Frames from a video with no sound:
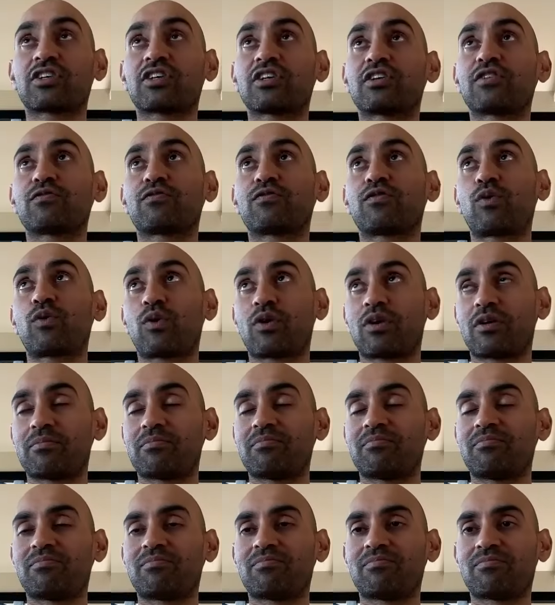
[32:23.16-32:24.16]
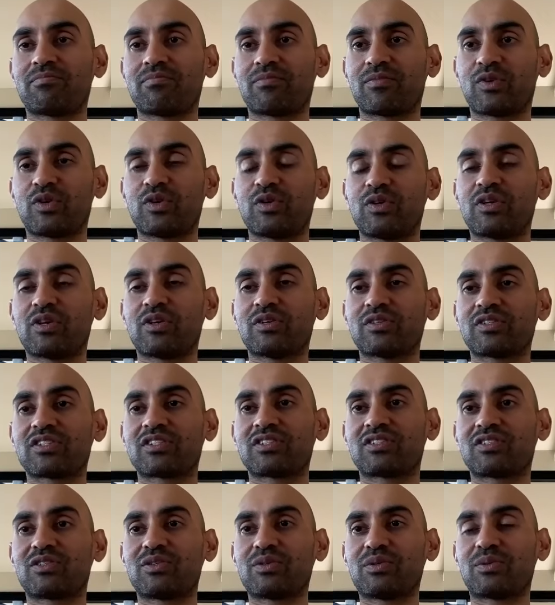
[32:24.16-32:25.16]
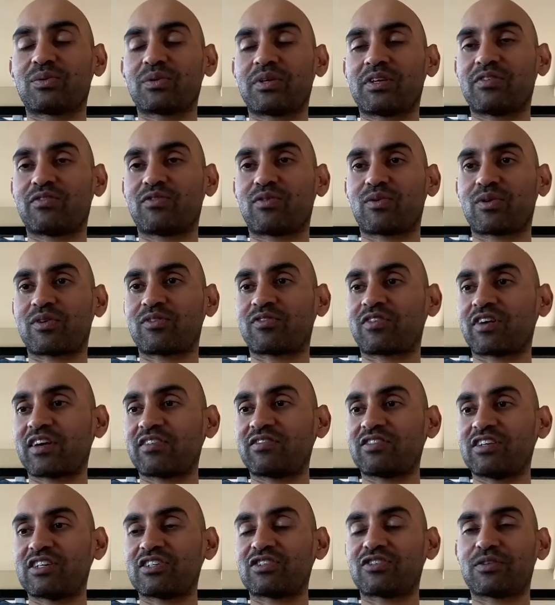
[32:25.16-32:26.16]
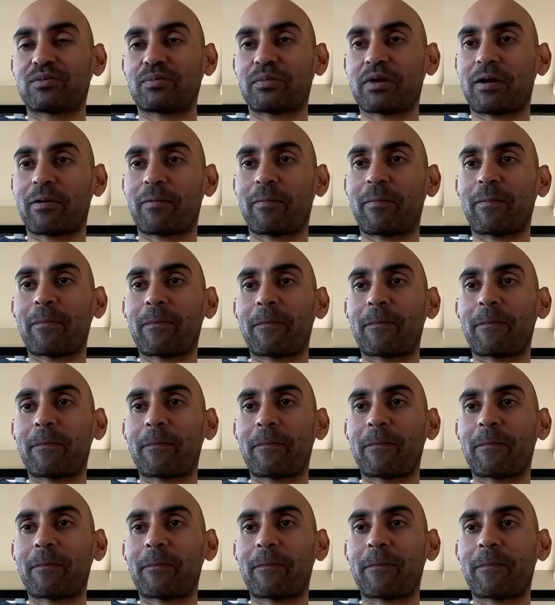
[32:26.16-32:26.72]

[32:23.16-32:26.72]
current form. Who knows, two, three, four, five years from now.